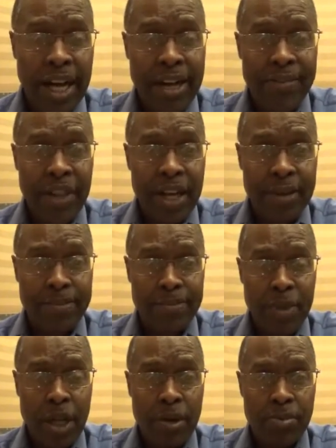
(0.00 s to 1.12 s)
and
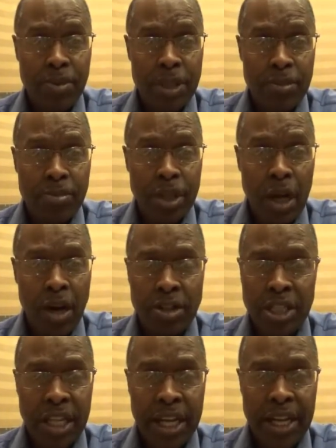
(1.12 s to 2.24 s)
but
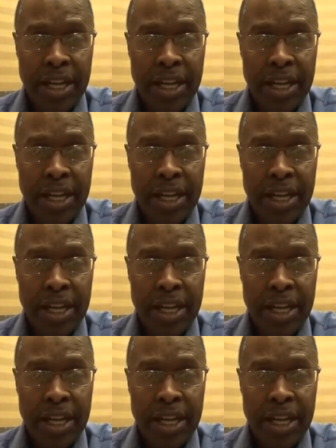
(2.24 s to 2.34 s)
Arce,